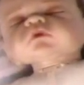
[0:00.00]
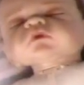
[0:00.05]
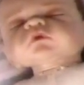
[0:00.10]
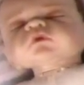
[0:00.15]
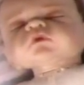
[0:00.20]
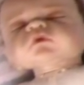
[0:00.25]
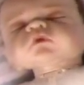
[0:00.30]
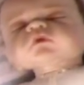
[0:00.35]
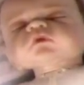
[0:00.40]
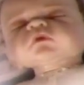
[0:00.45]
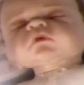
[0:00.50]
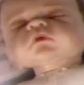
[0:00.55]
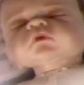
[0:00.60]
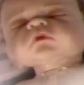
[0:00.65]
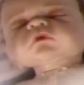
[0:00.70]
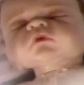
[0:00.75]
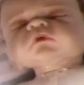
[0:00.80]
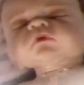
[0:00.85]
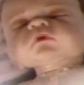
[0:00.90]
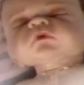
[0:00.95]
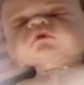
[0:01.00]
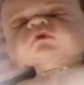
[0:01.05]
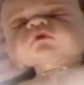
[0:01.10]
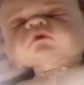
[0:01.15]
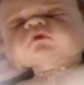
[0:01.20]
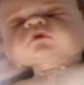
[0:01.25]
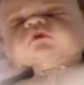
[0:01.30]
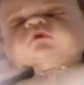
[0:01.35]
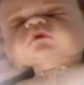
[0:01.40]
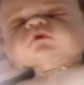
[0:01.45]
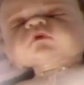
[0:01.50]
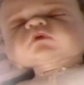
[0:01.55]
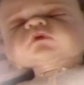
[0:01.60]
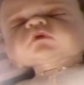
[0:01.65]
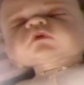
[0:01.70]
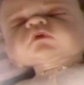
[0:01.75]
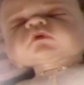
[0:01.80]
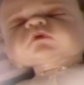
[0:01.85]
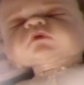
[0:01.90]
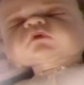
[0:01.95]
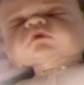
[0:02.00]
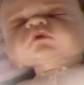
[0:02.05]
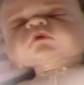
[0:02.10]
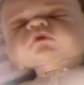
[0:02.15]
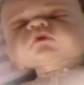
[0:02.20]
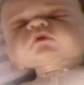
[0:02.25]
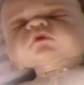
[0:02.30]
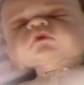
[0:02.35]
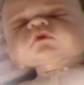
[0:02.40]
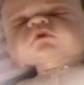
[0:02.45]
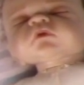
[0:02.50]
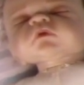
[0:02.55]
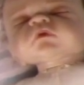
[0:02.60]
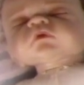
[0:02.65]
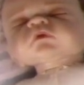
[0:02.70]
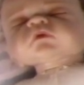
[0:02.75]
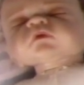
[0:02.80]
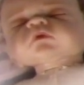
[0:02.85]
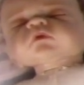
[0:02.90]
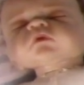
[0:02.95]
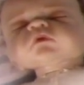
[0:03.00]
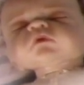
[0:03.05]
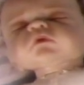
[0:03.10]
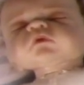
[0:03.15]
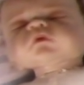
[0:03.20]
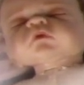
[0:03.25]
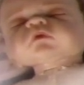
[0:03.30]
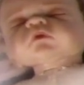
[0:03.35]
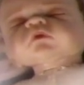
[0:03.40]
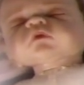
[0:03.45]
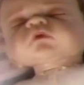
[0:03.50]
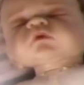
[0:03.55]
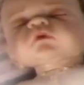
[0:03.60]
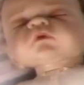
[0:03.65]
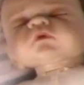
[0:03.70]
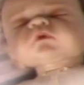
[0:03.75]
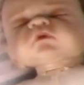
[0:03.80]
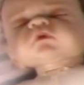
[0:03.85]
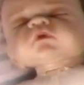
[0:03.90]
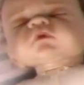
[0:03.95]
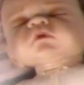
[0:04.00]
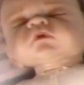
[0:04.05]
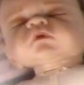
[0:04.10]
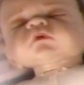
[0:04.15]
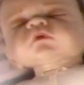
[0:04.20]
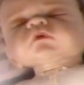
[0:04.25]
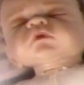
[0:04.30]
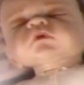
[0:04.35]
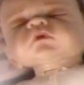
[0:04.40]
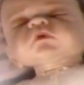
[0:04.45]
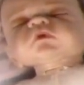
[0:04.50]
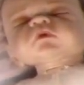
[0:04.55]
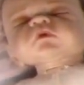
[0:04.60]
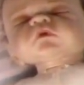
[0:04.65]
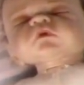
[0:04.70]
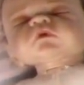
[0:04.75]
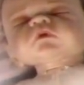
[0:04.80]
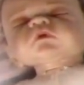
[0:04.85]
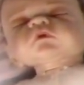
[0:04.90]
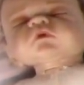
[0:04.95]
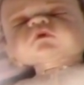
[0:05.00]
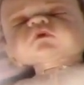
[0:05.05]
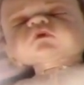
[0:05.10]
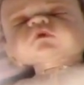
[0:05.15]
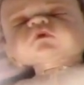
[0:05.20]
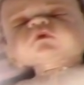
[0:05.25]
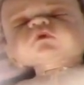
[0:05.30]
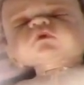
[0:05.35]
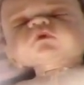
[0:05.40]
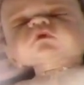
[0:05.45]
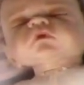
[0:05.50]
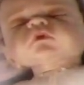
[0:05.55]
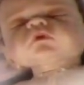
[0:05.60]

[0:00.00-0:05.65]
(silence)